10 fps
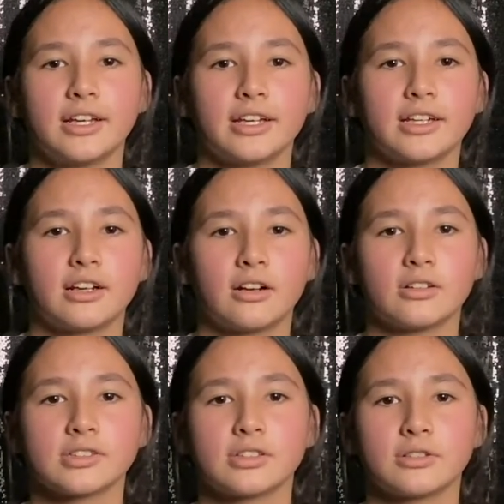and I'd
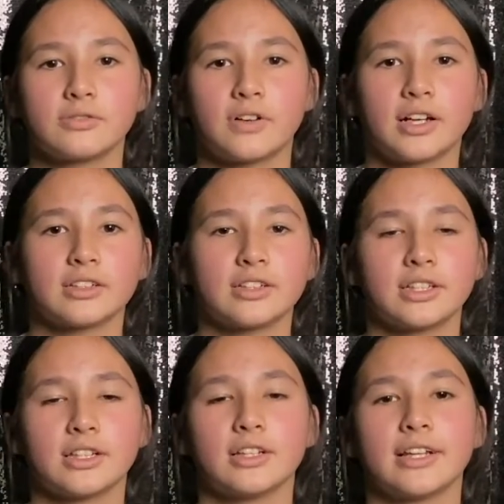also
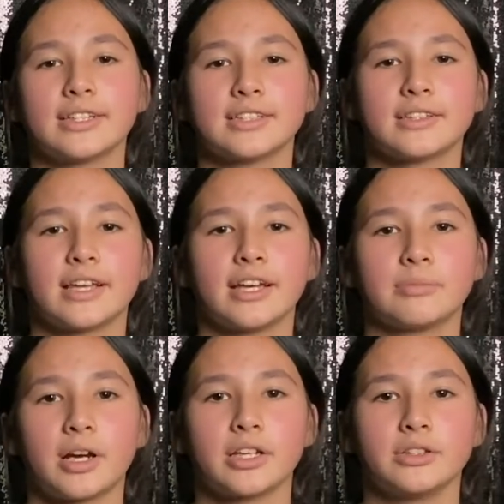finally like to thank
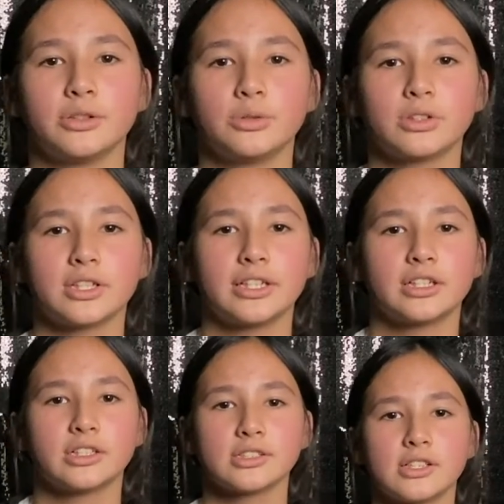my youth
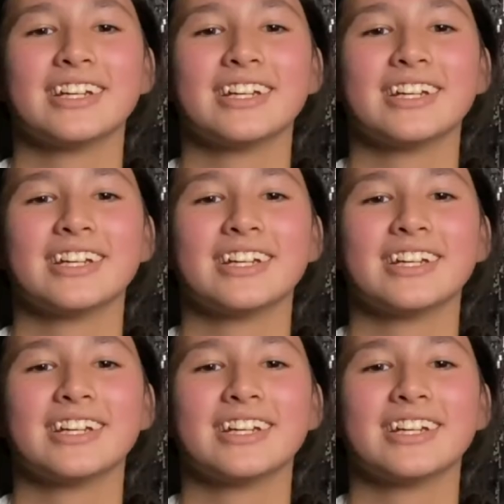leaders.